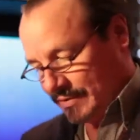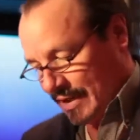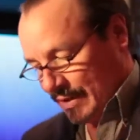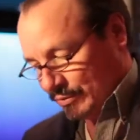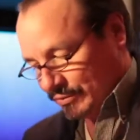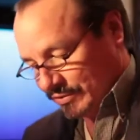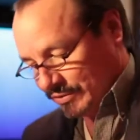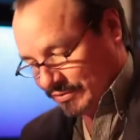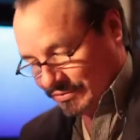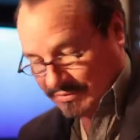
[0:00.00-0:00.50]

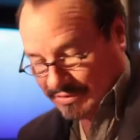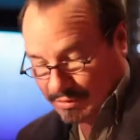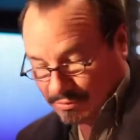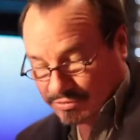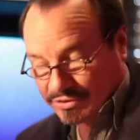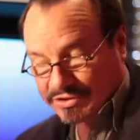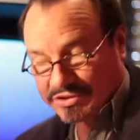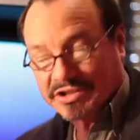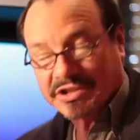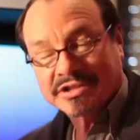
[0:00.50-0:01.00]
it
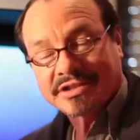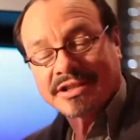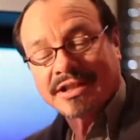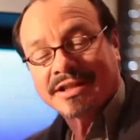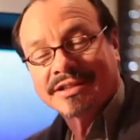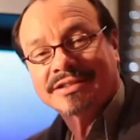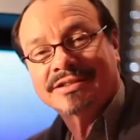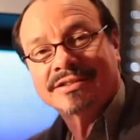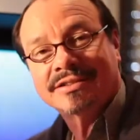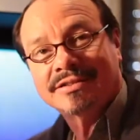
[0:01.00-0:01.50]
was a
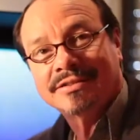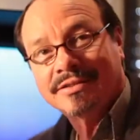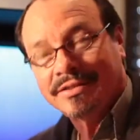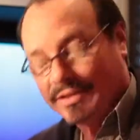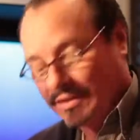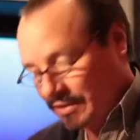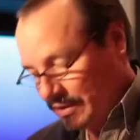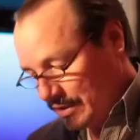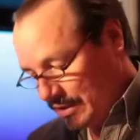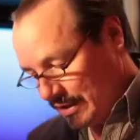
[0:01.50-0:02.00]
success,
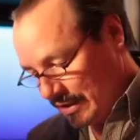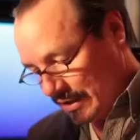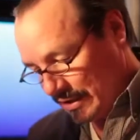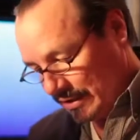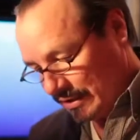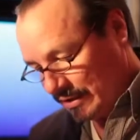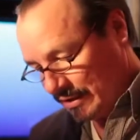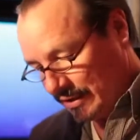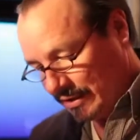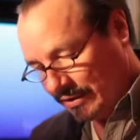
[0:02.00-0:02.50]

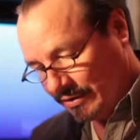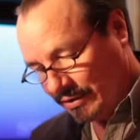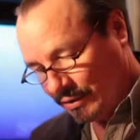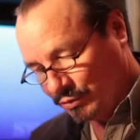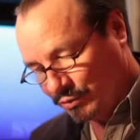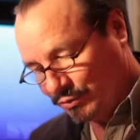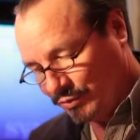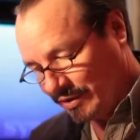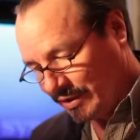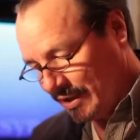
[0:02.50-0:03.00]
and
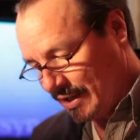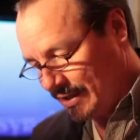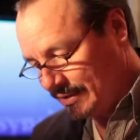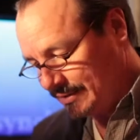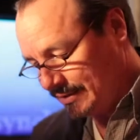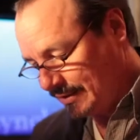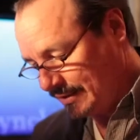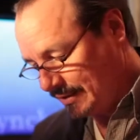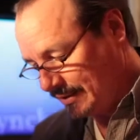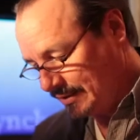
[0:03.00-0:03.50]
those were the
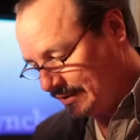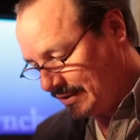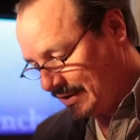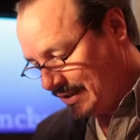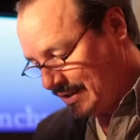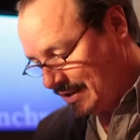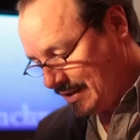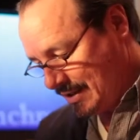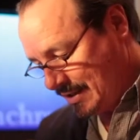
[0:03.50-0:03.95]
kinds of things.